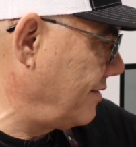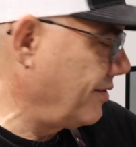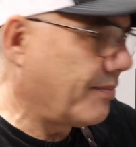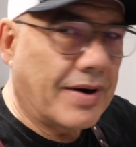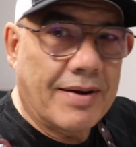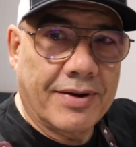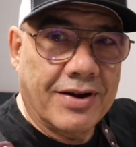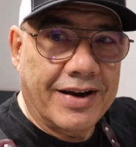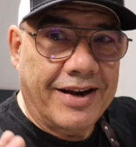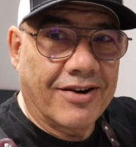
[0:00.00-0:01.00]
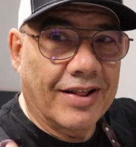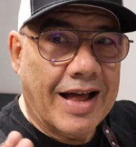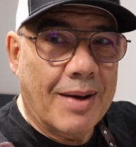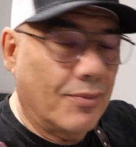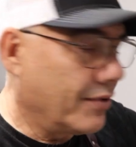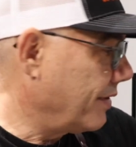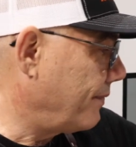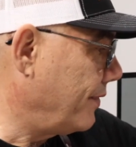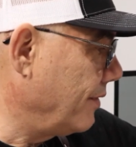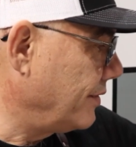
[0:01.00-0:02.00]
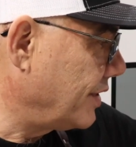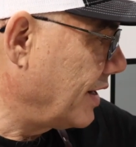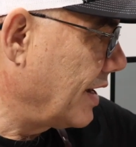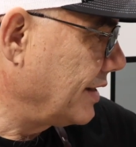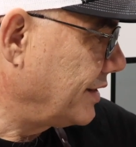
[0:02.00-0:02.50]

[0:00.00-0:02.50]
You're probably going to hear a lot more diffusion.